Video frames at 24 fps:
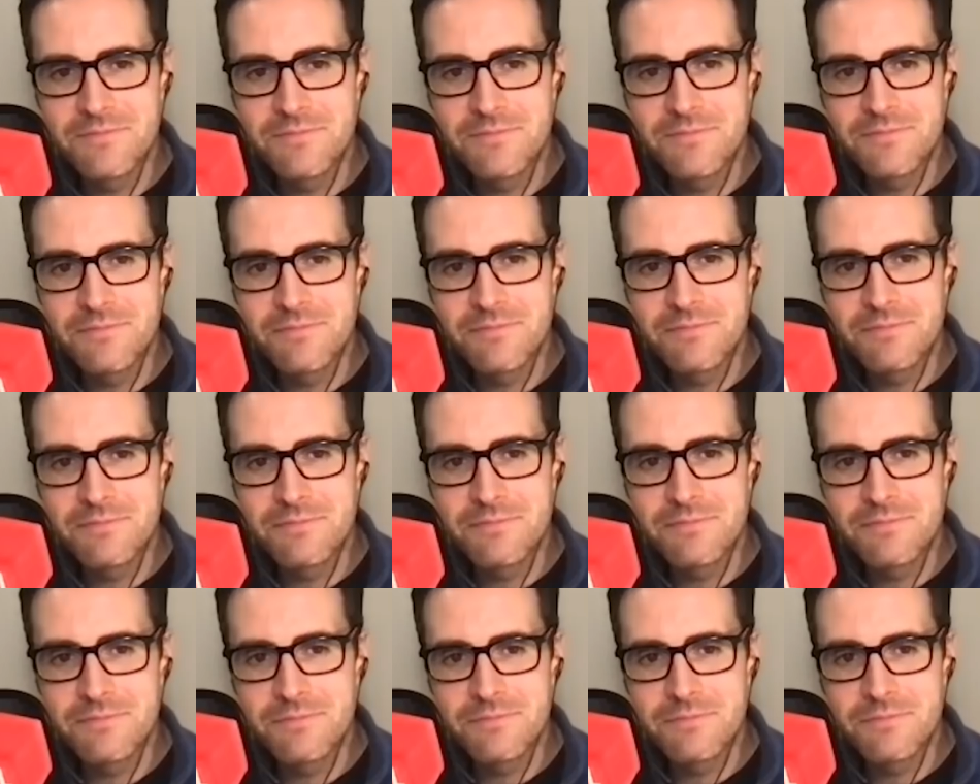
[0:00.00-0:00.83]

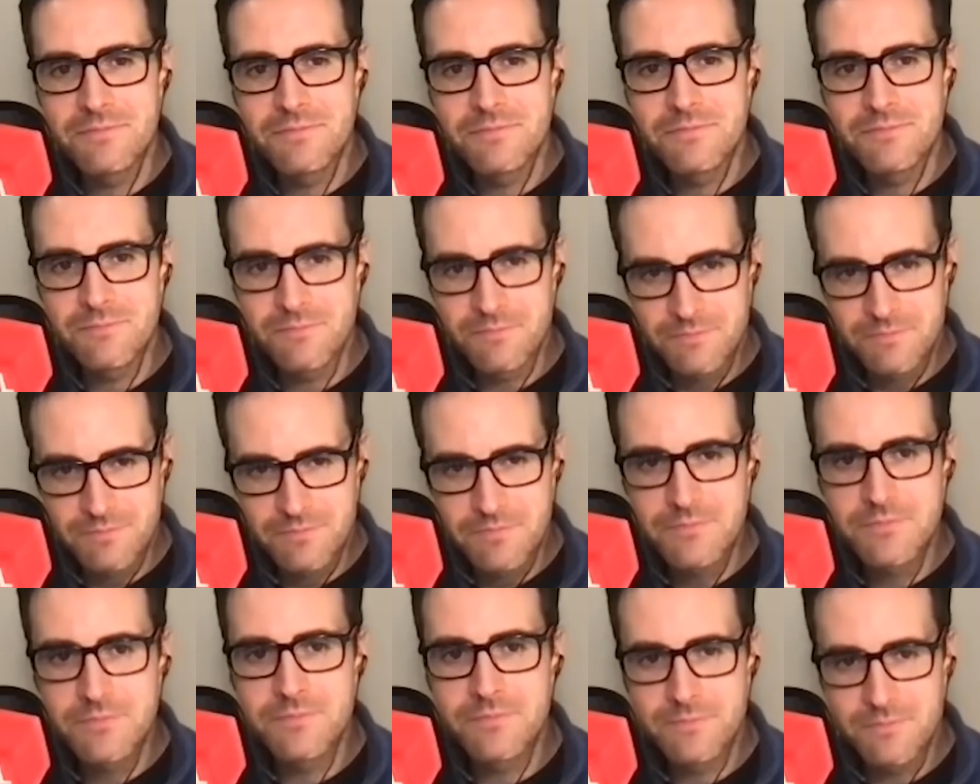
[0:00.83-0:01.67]

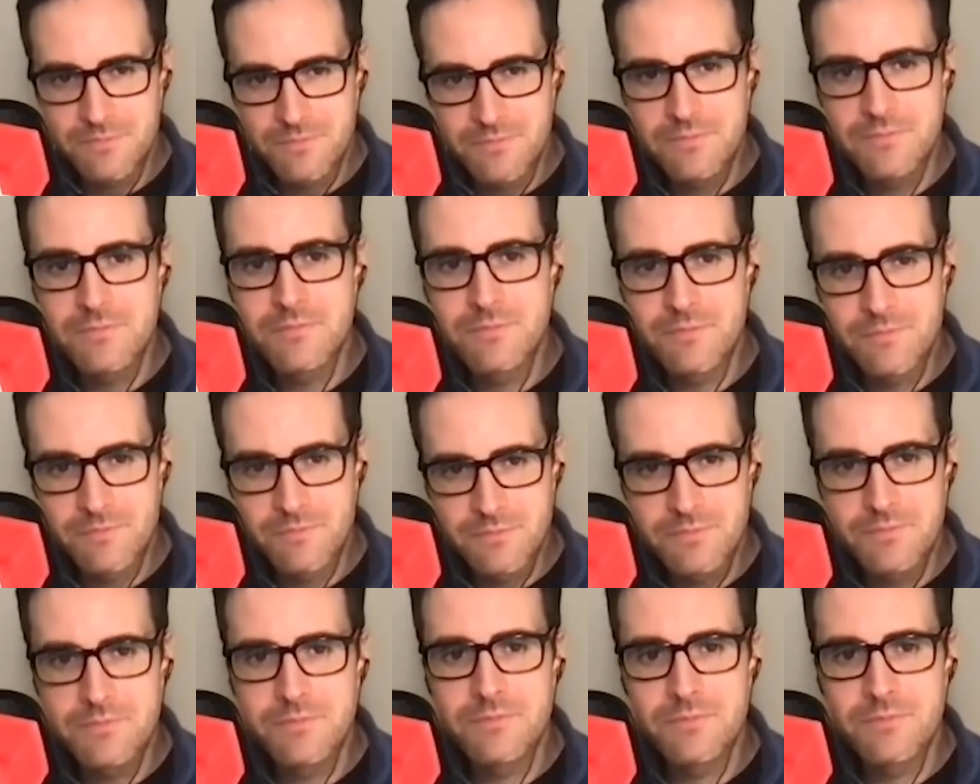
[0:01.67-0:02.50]

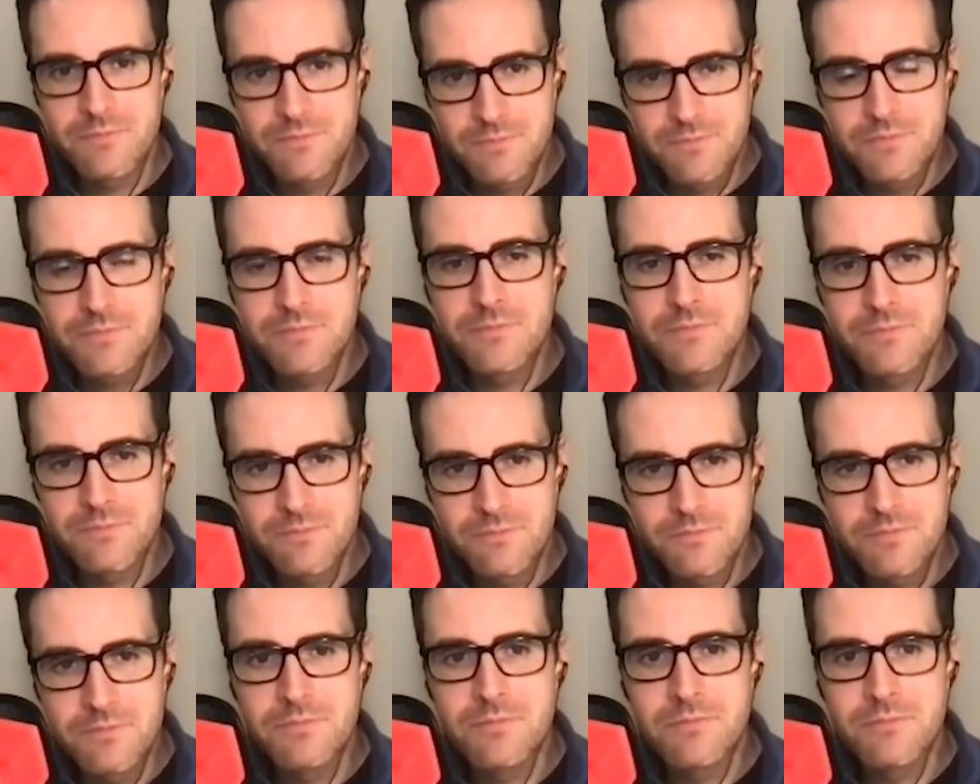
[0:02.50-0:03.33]

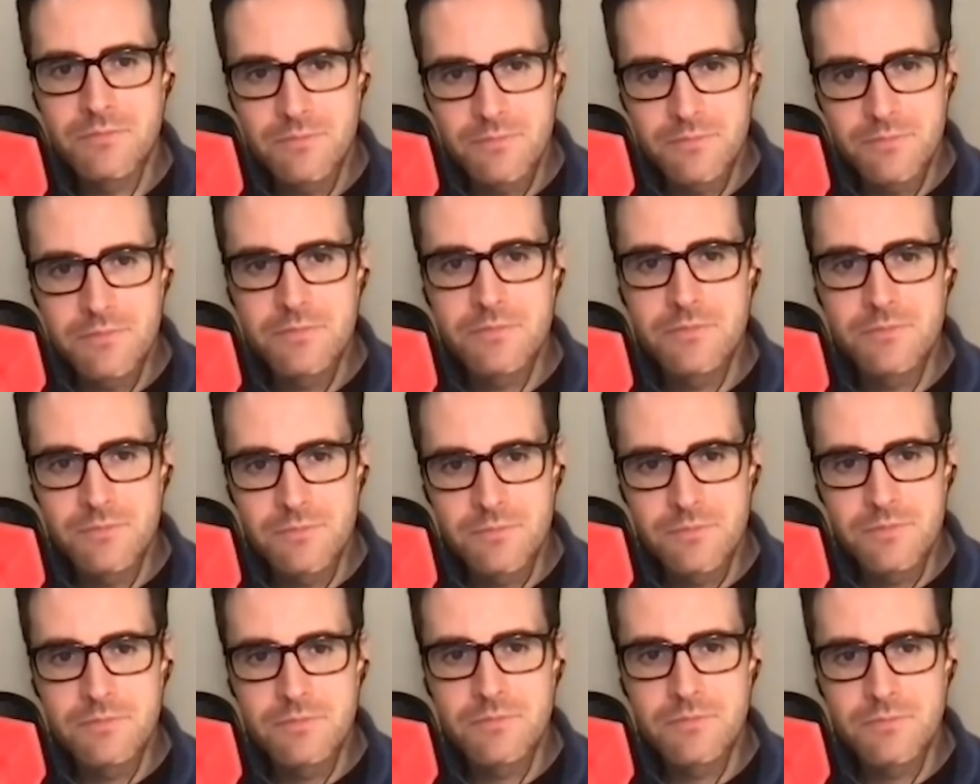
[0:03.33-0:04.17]

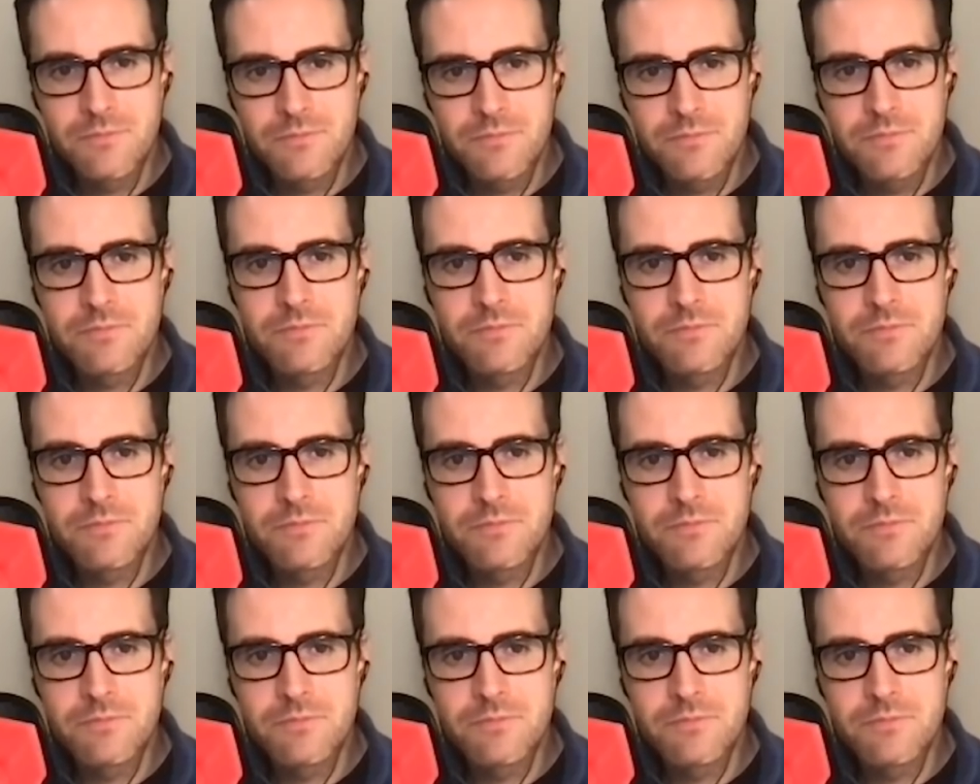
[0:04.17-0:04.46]
No words are spoken by the person on screen.